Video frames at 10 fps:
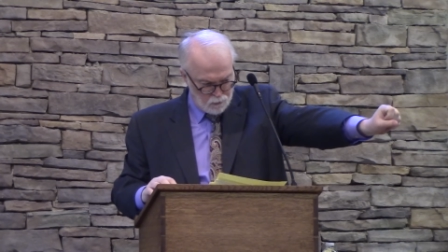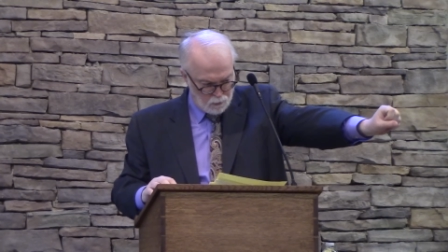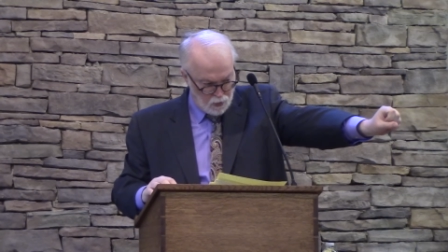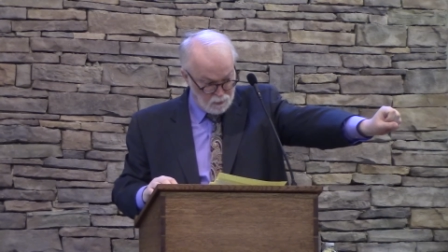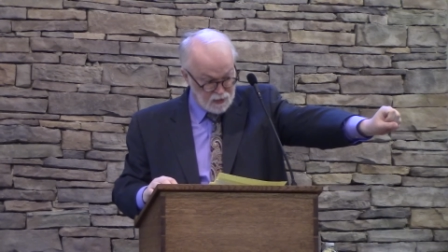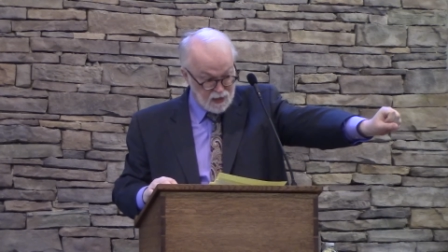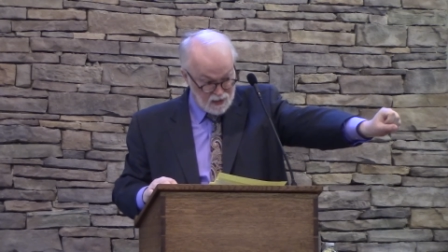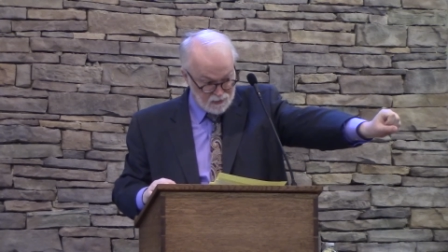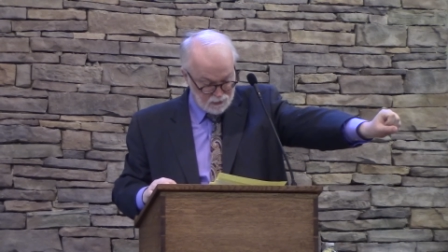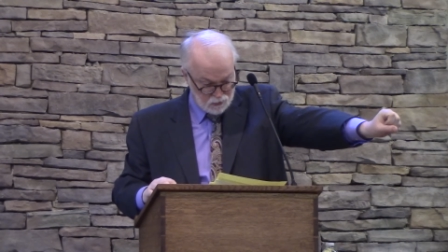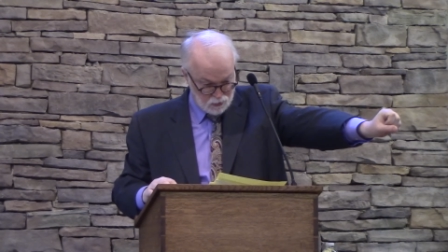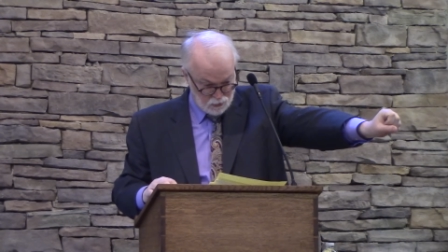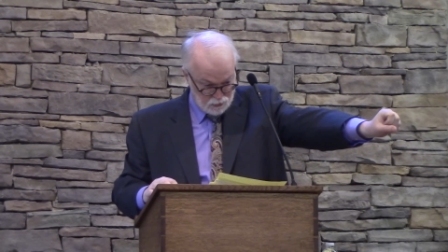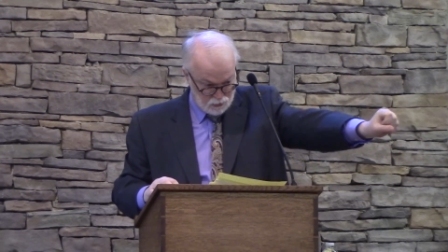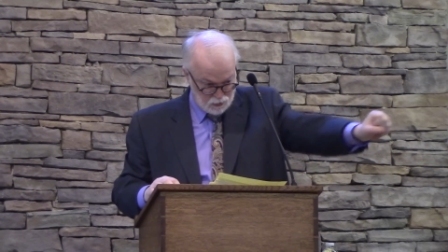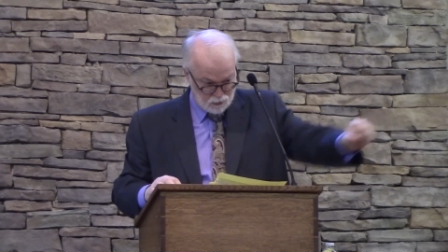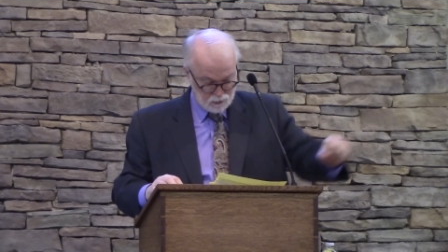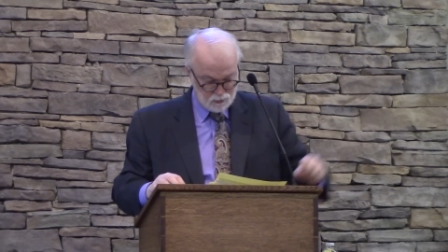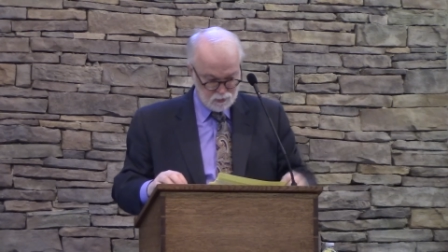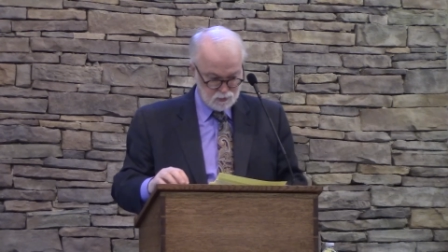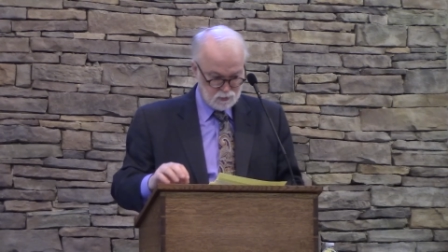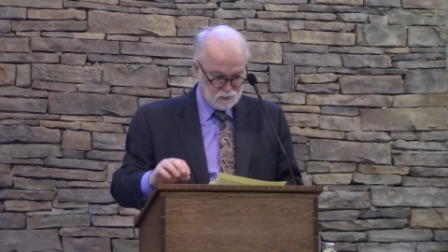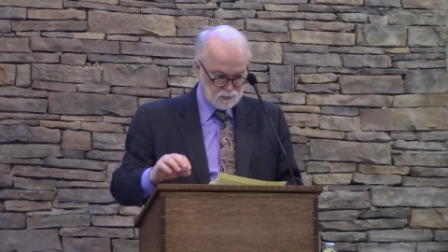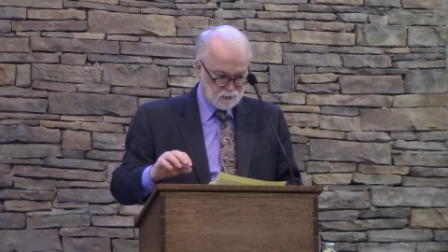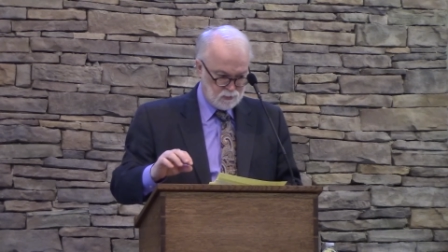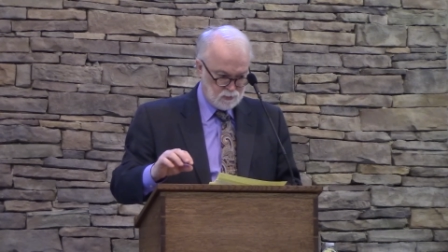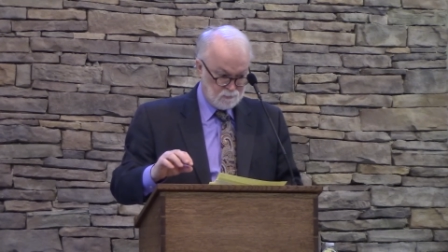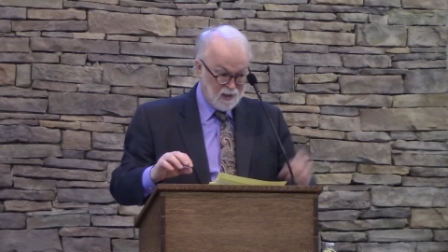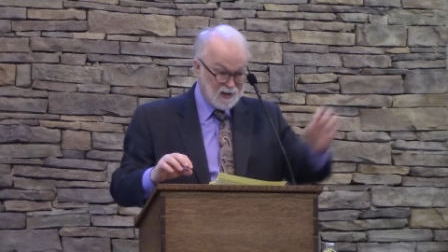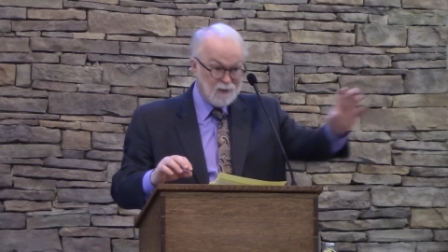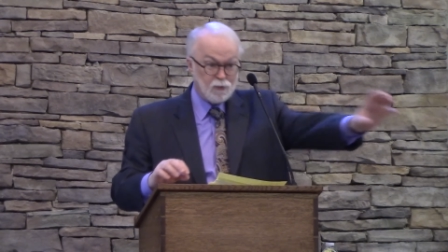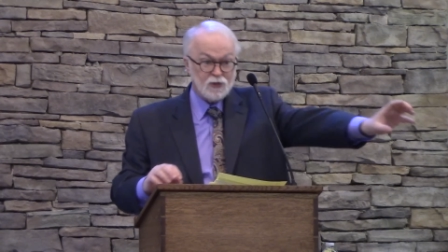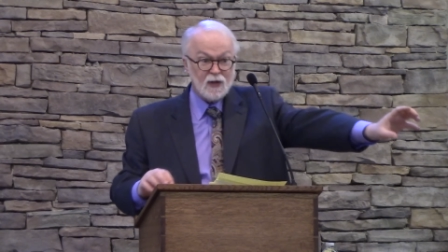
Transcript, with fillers: the Roman Catholic Church, medieval